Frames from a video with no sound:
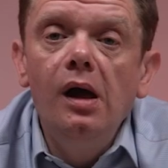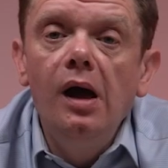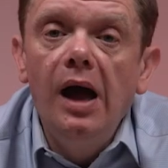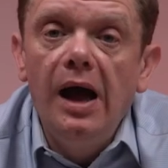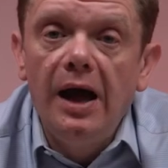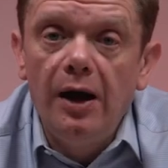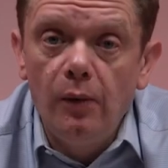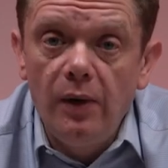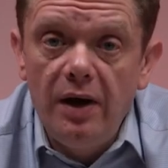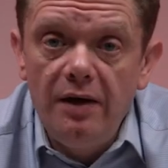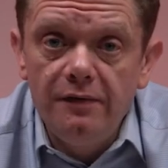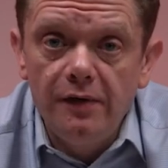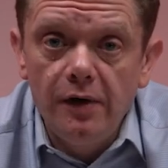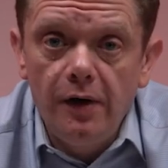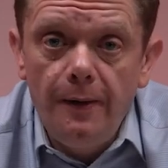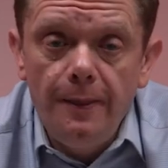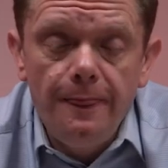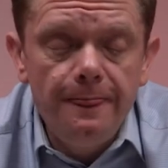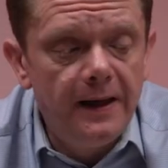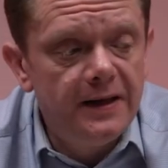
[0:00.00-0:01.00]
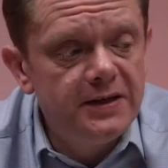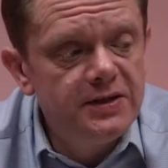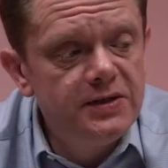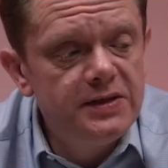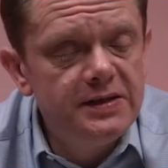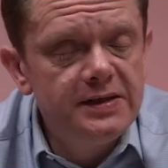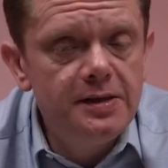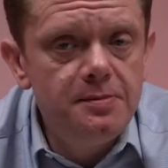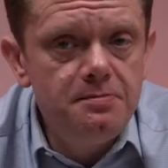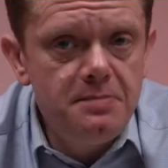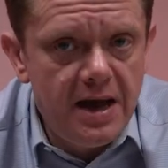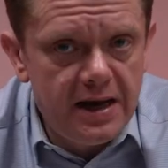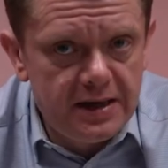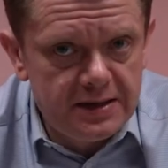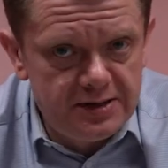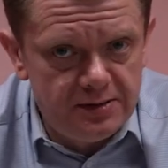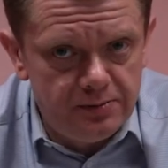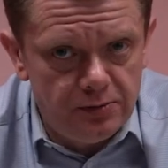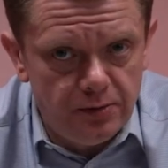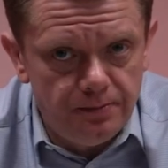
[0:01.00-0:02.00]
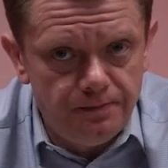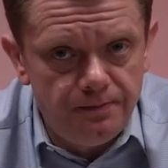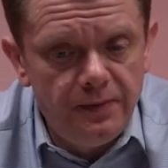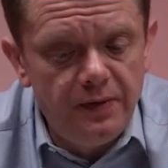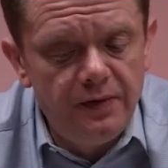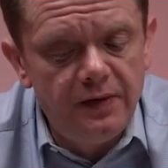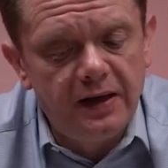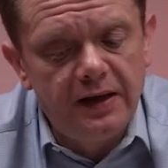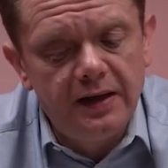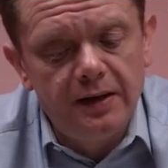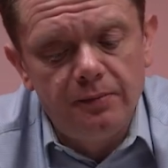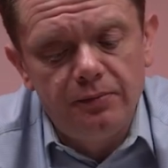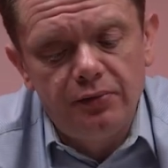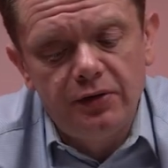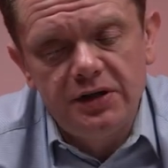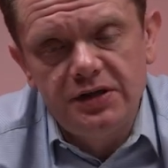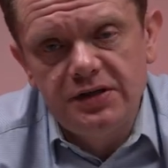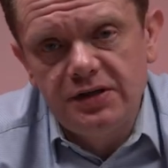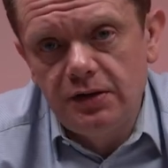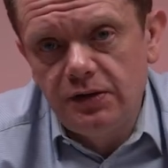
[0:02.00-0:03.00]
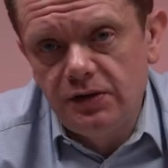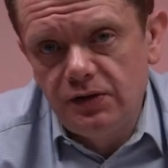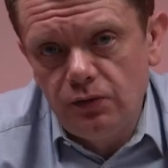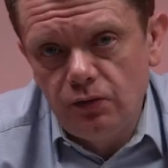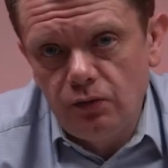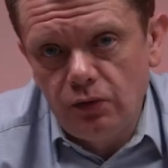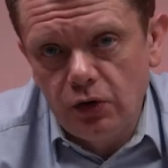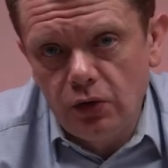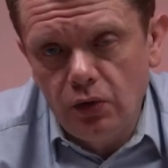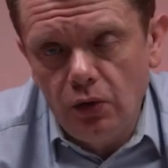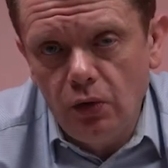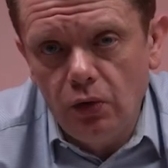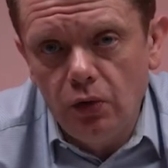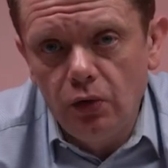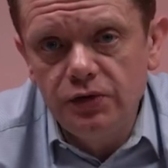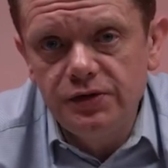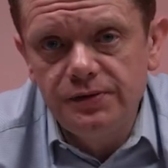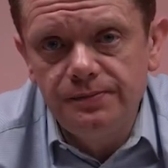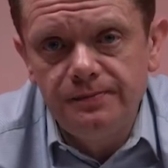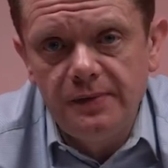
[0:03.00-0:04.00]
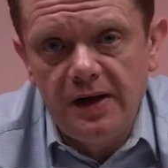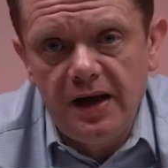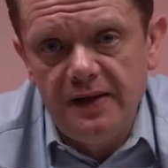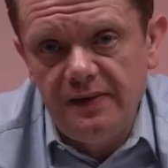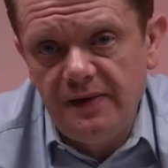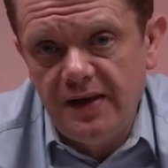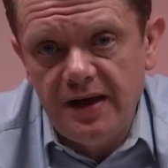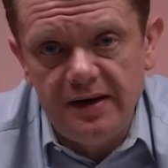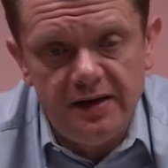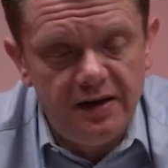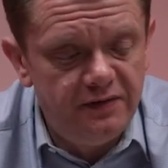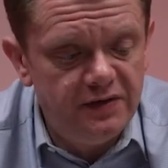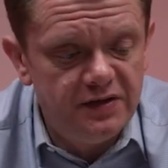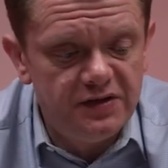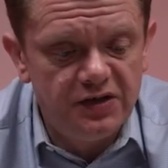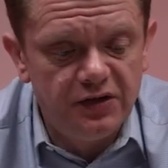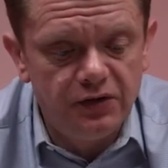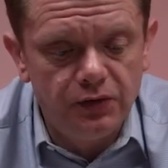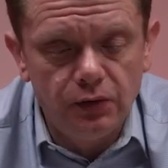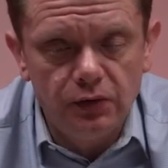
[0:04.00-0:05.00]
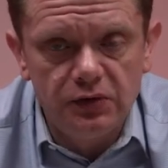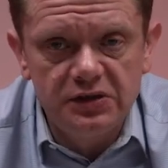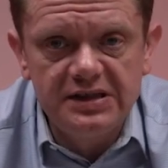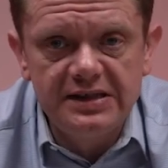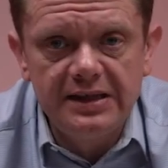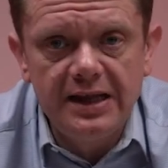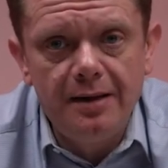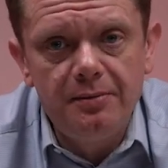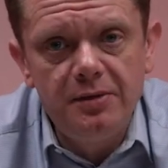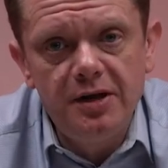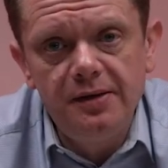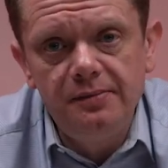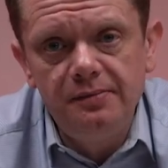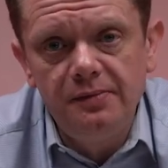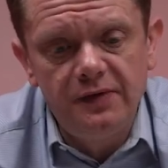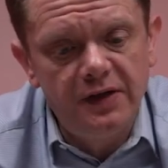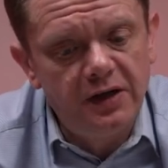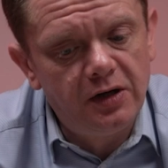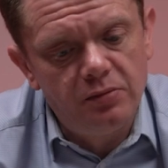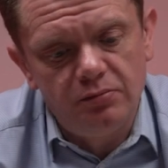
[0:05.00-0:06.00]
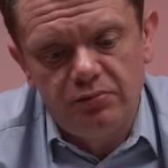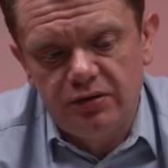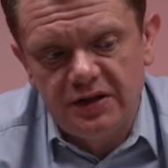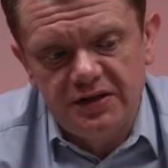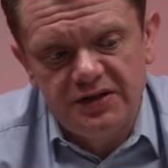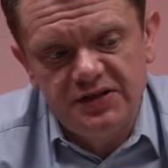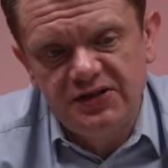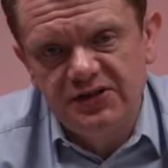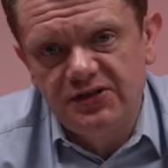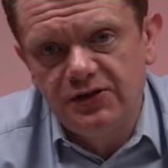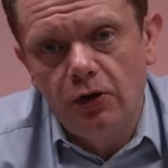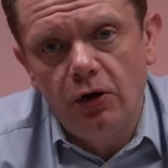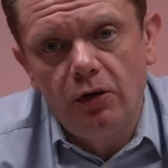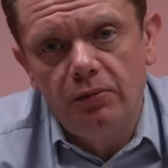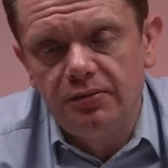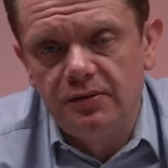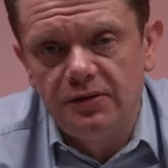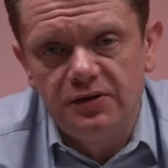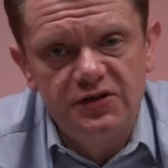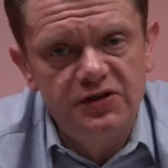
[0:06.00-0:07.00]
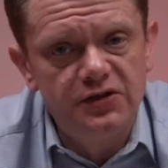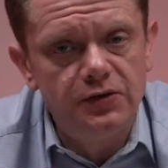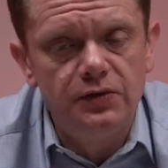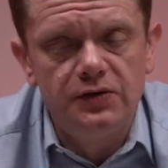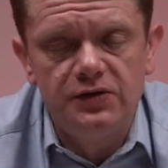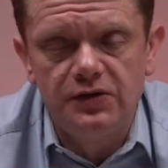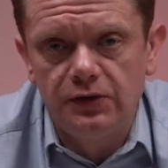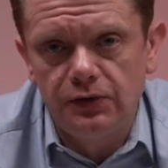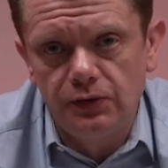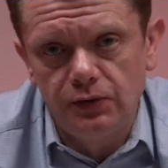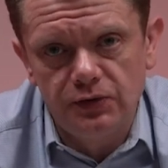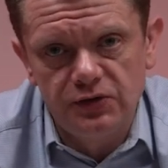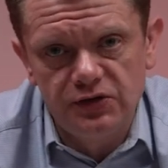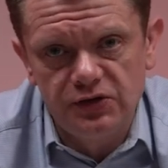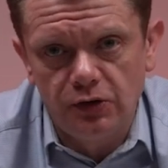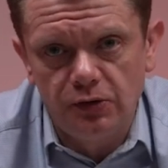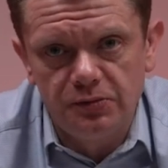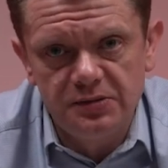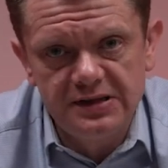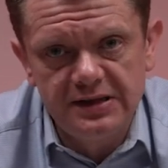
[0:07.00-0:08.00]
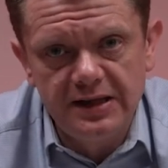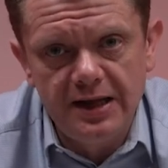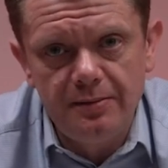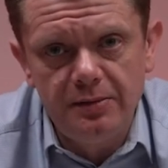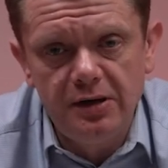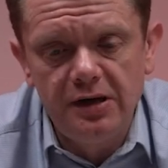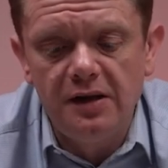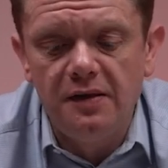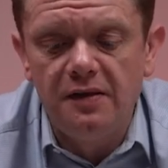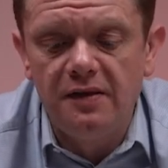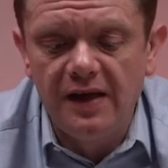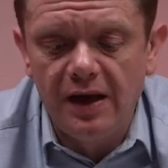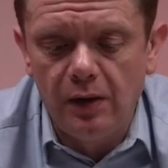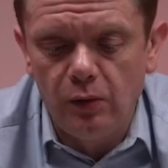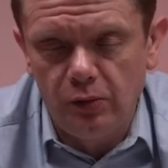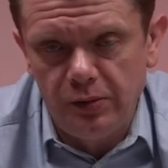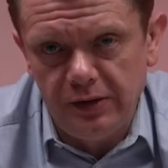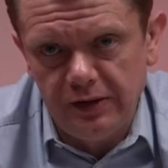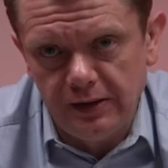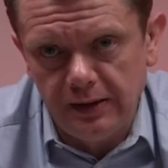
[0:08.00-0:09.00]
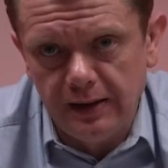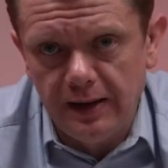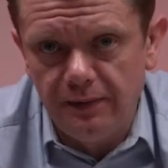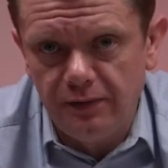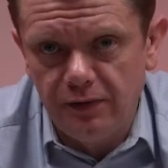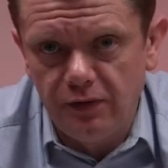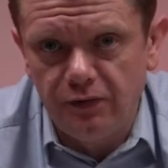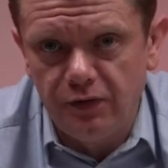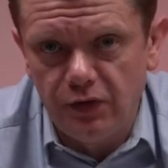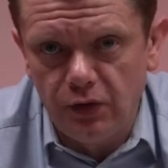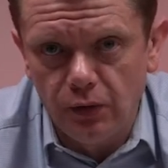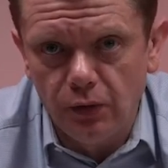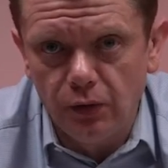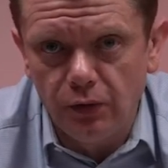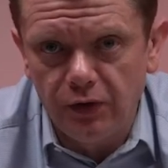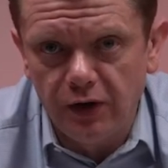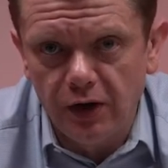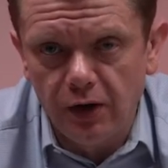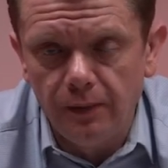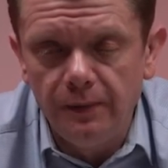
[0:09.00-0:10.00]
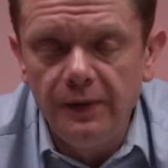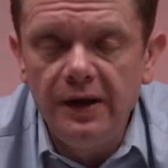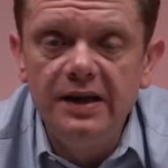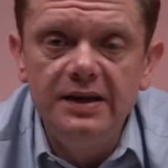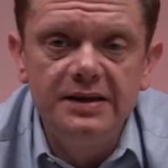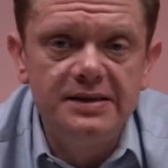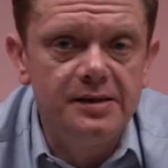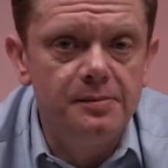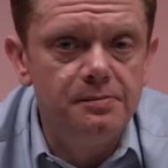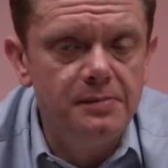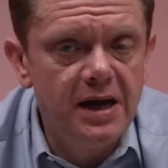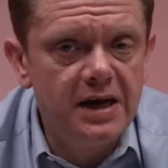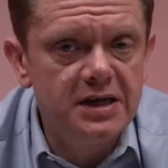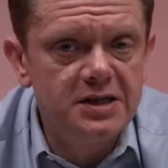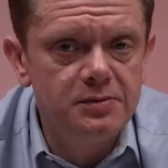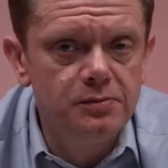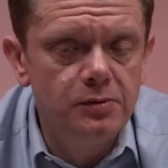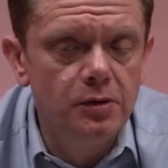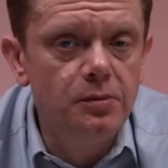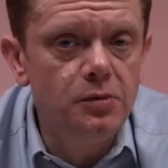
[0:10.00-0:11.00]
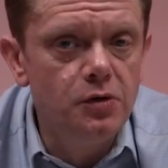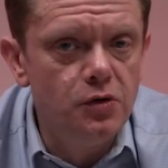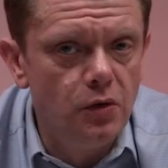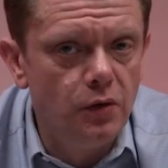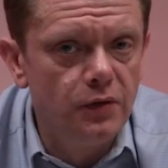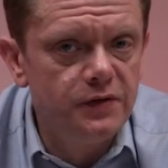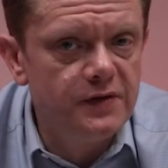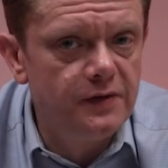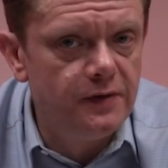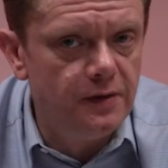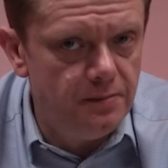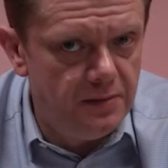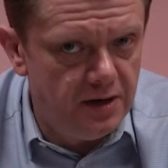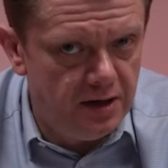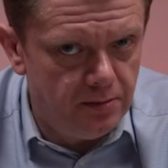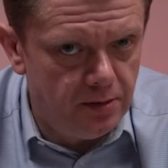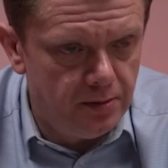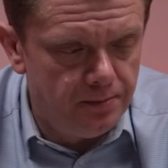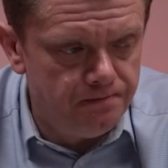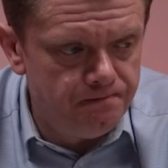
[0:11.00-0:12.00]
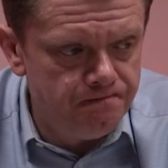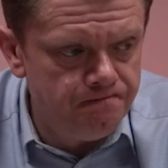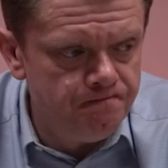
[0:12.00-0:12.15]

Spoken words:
However, that's just the maximum. They can press record, and then if it's a door slamming, they can press stop as soon as the door stops slamming, and that will be the length of the audio. It's the maximum, not the minimum.